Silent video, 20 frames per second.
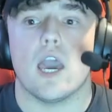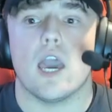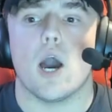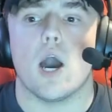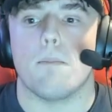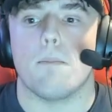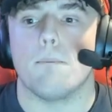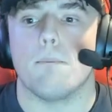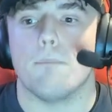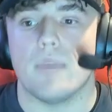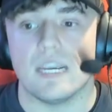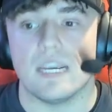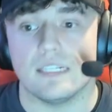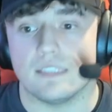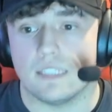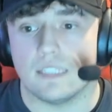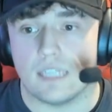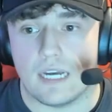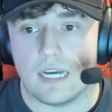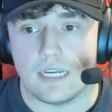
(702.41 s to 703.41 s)

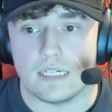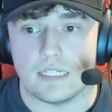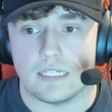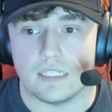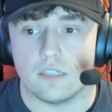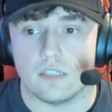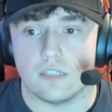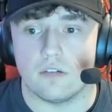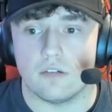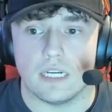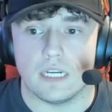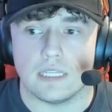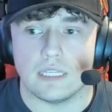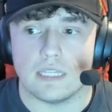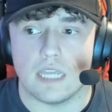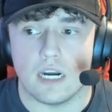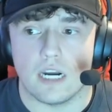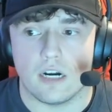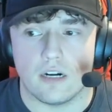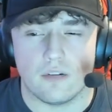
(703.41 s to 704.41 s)
amazing idea right
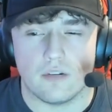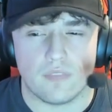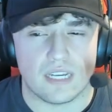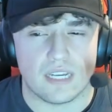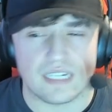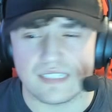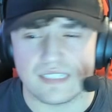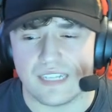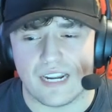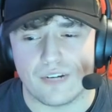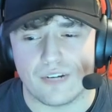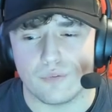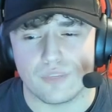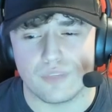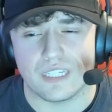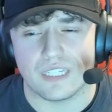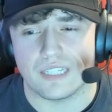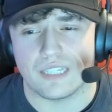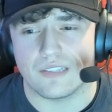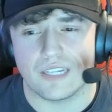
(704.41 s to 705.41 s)
there. Like I said, I don't
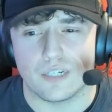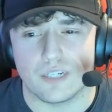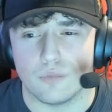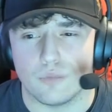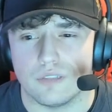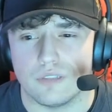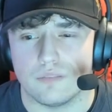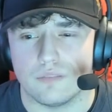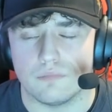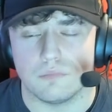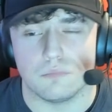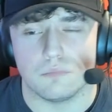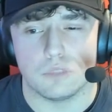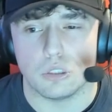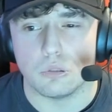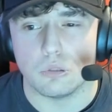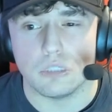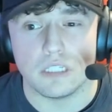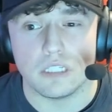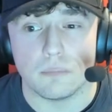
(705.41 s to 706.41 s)
think LEGO would
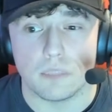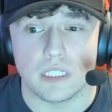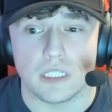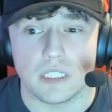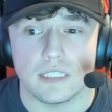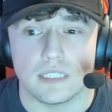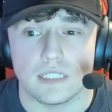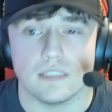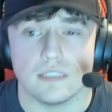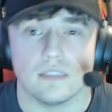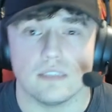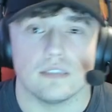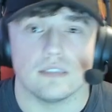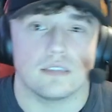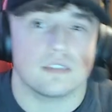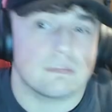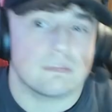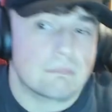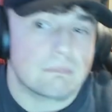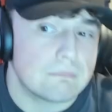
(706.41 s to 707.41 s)
do it
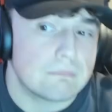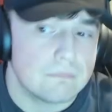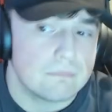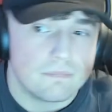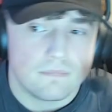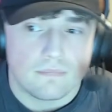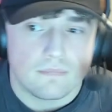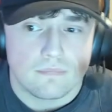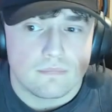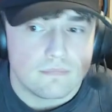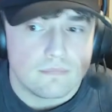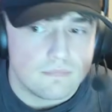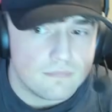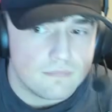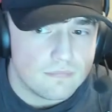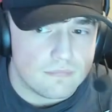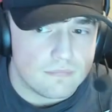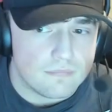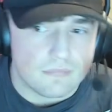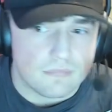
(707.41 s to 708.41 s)
because
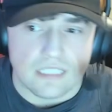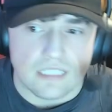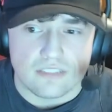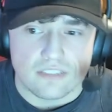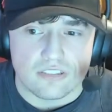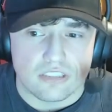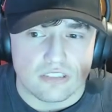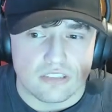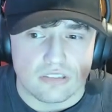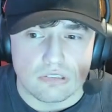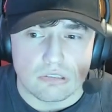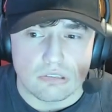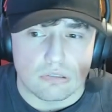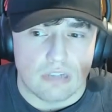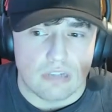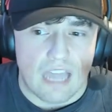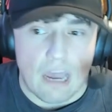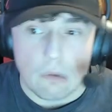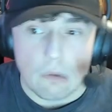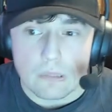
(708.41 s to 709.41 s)
it's just a
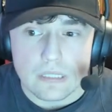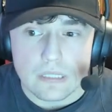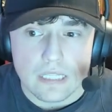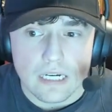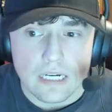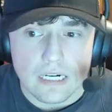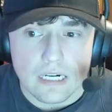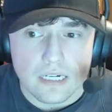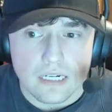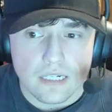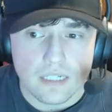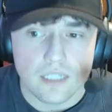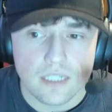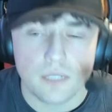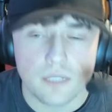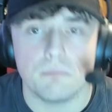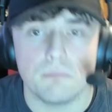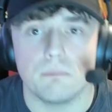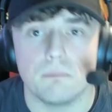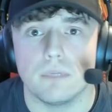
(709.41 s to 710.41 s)
little out there,
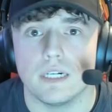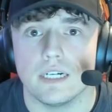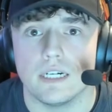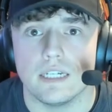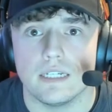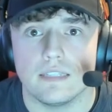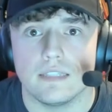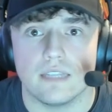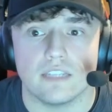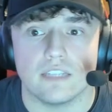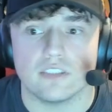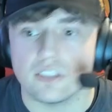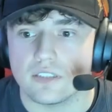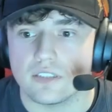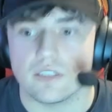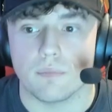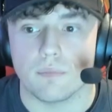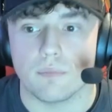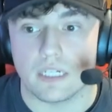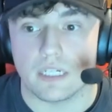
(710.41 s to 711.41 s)
but that's
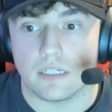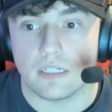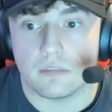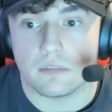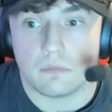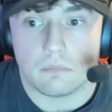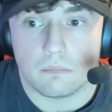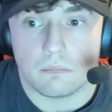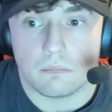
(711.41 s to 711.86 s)
just something